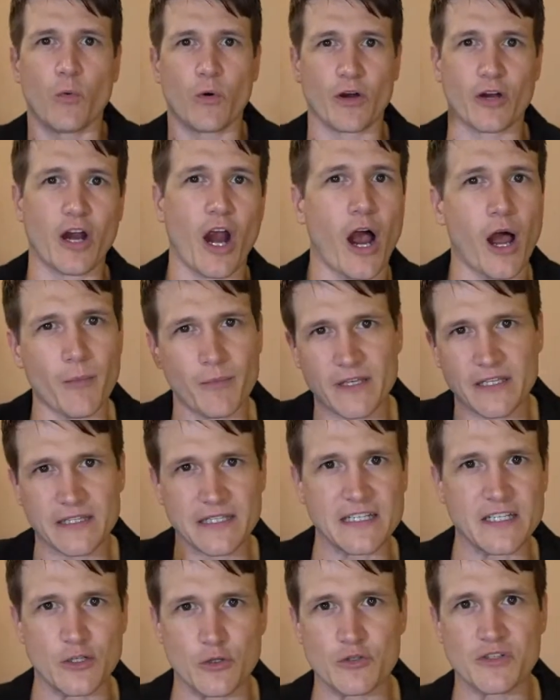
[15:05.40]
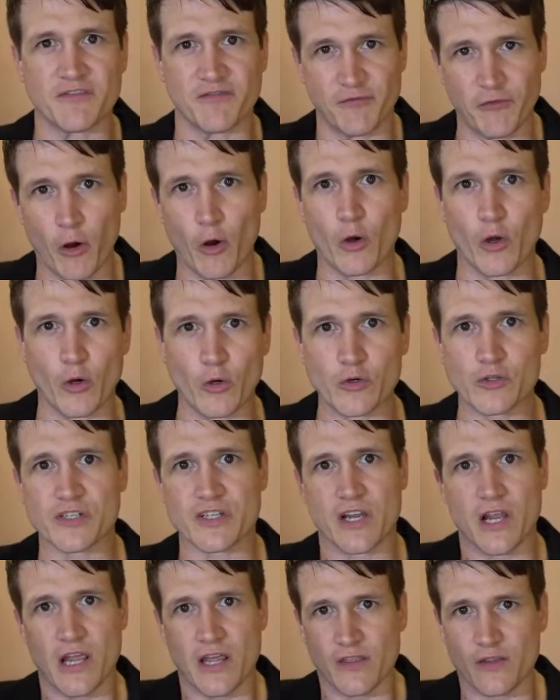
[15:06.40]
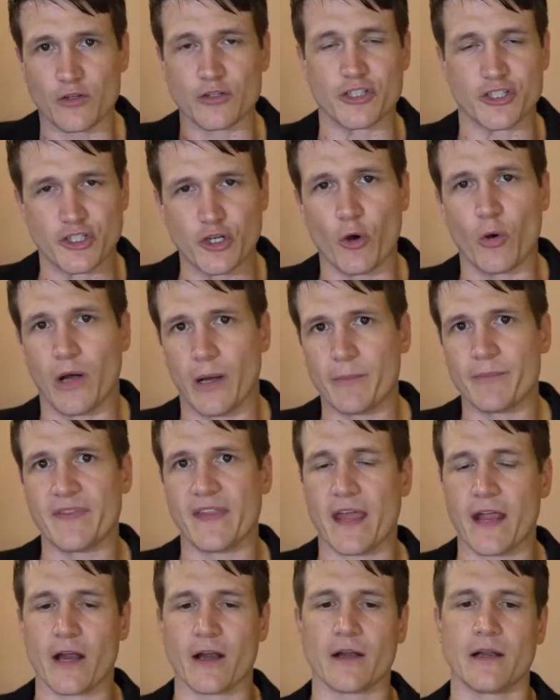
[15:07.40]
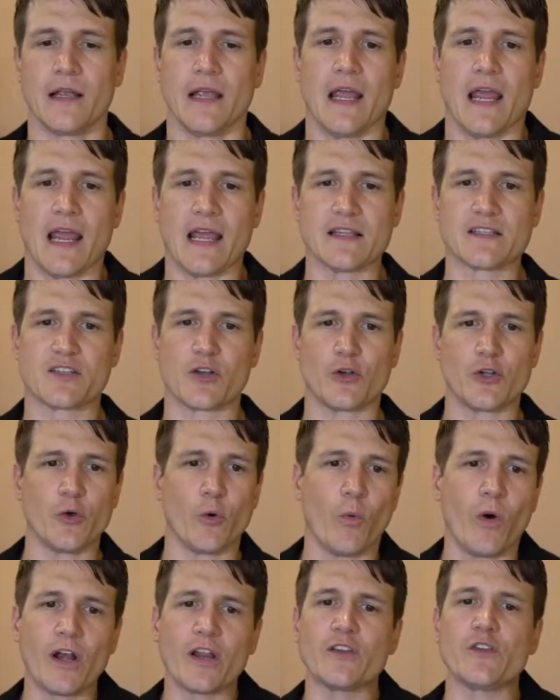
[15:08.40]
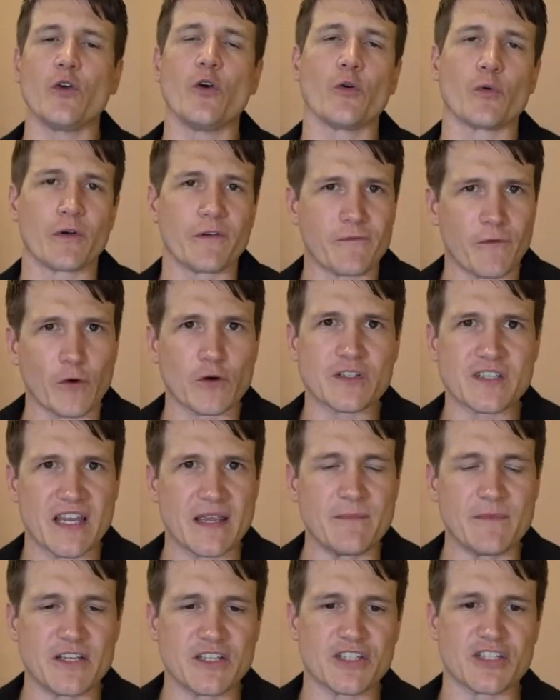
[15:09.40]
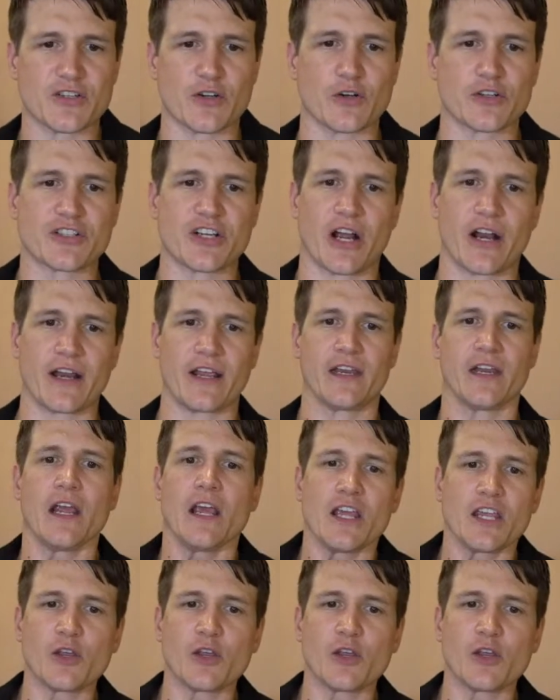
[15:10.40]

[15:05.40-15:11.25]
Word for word: where commonly used photos, they'll show up there. And so you want to do a reverse image search on it.